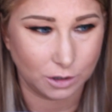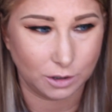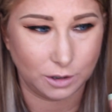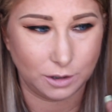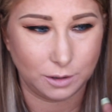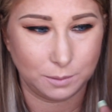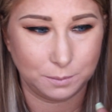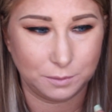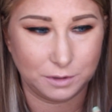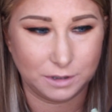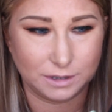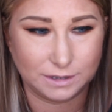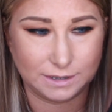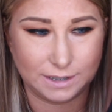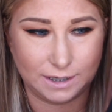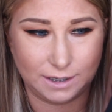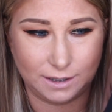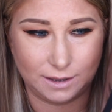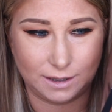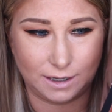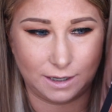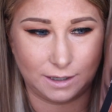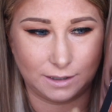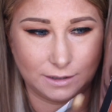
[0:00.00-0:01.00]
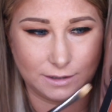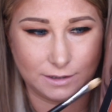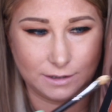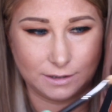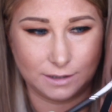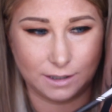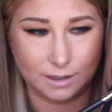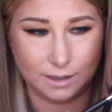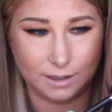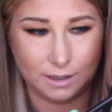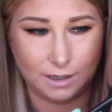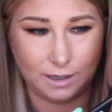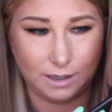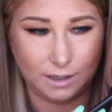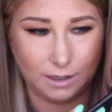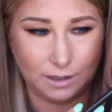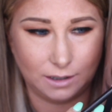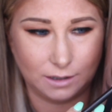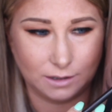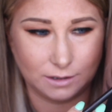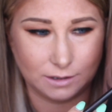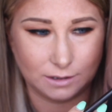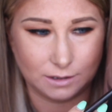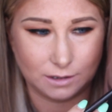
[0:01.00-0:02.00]
Alright, I'm gonna take that
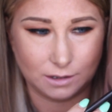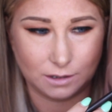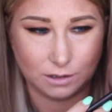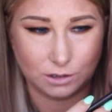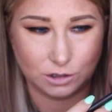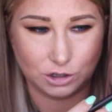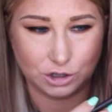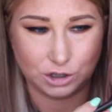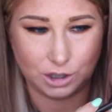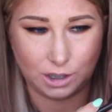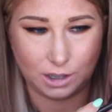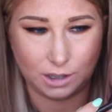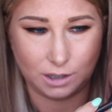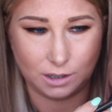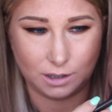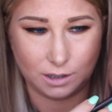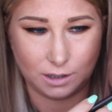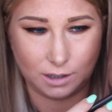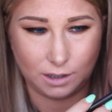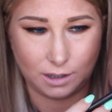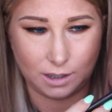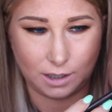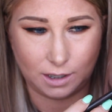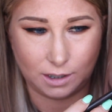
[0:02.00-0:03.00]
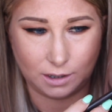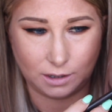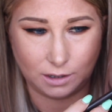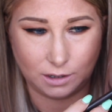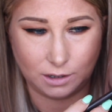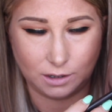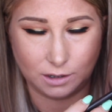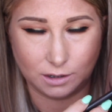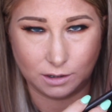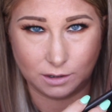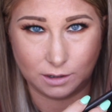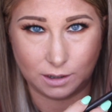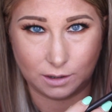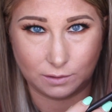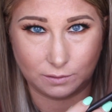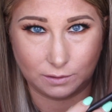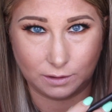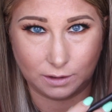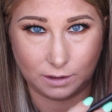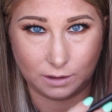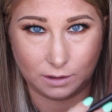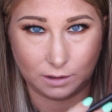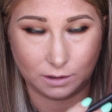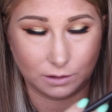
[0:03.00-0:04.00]
Sundays shade again here, that
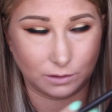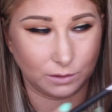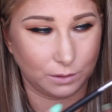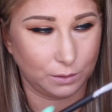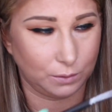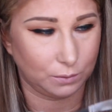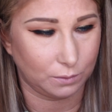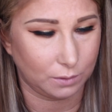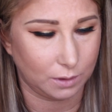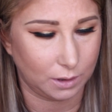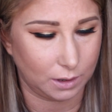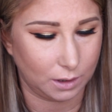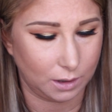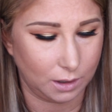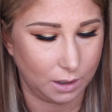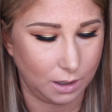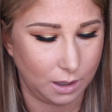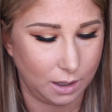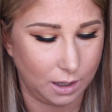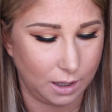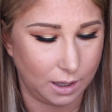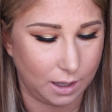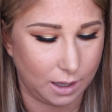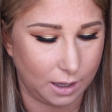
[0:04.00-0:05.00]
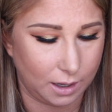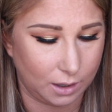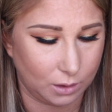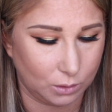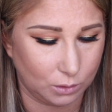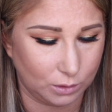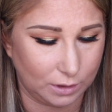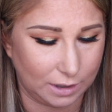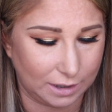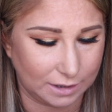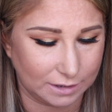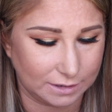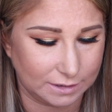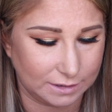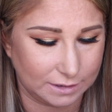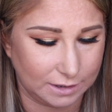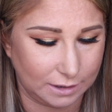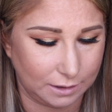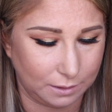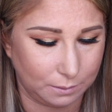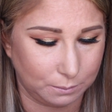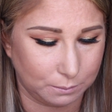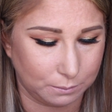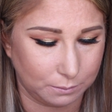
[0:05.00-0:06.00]
really glittery one, on that
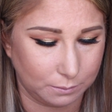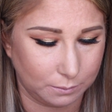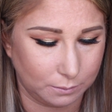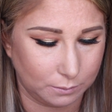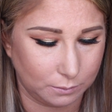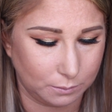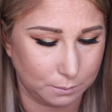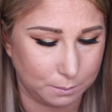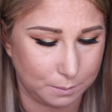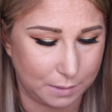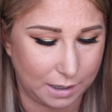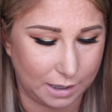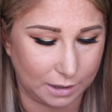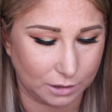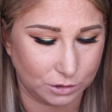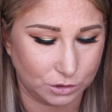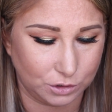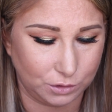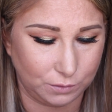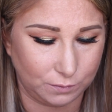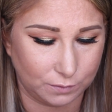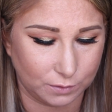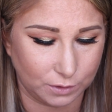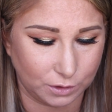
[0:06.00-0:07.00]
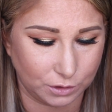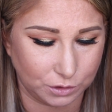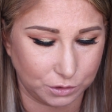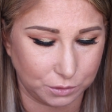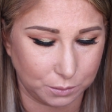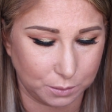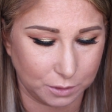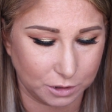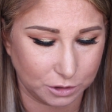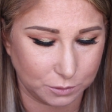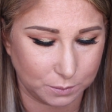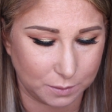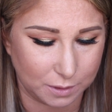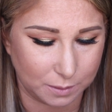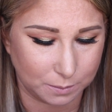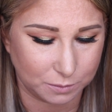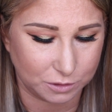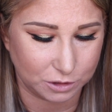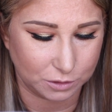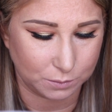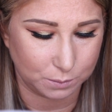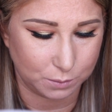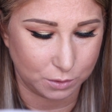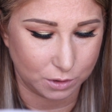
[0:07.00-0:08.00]
same MAC 242 brush, but
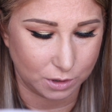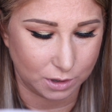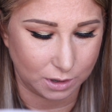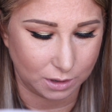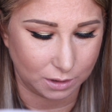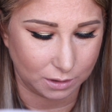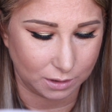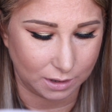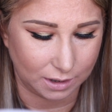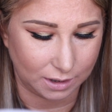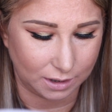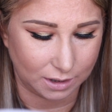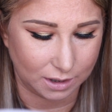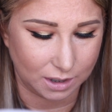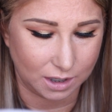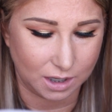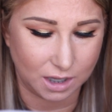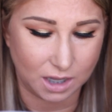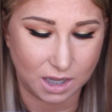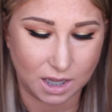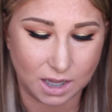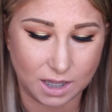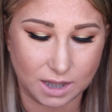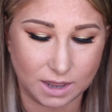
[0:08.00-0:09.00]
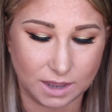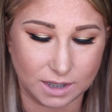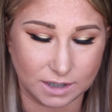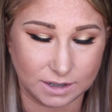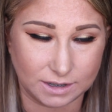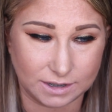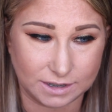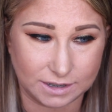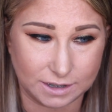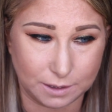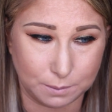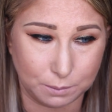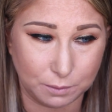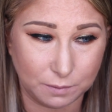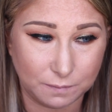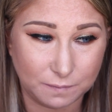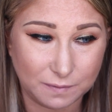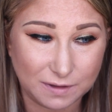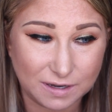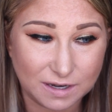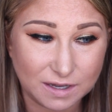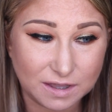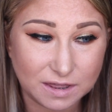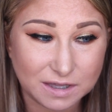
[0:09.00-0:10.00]
I'm just putting like the tip
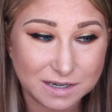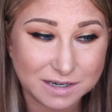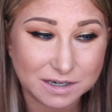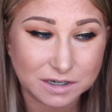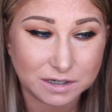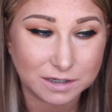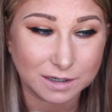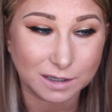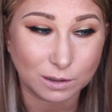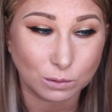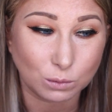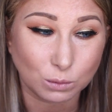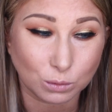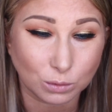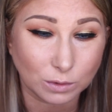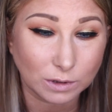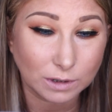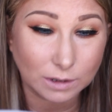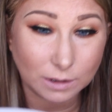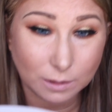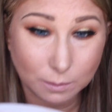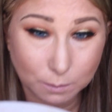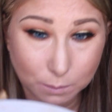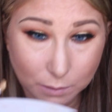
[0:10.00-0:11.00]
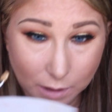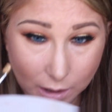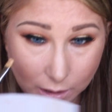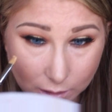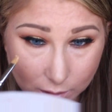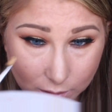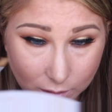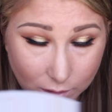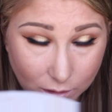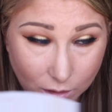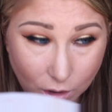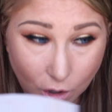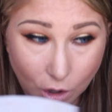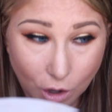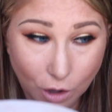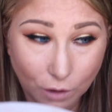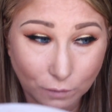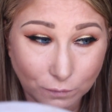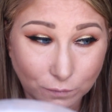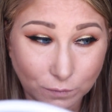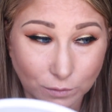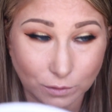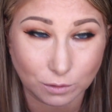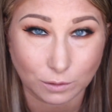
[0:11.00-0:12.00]
of it in there and really blocking it
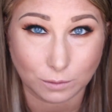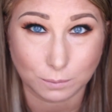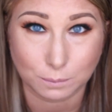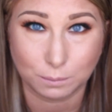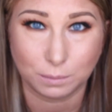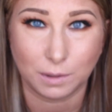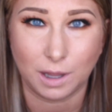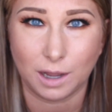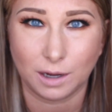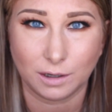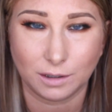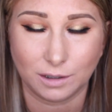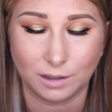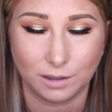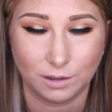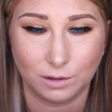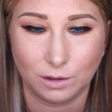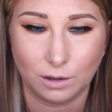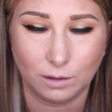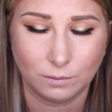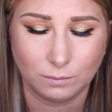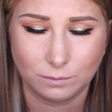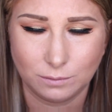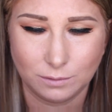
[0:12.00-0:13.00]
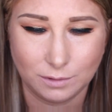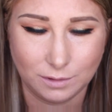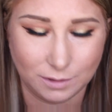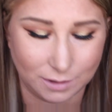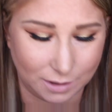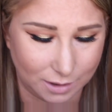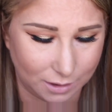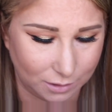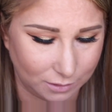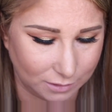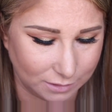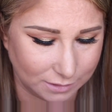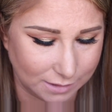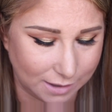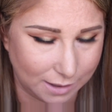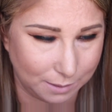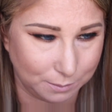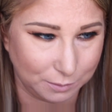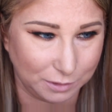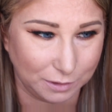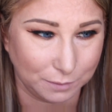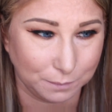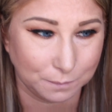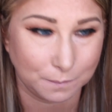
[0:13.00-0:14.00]
off. Or blocking it off, what the hell does
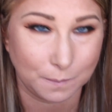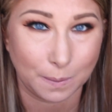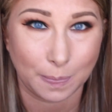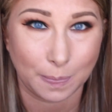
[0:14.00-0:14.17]
that mean?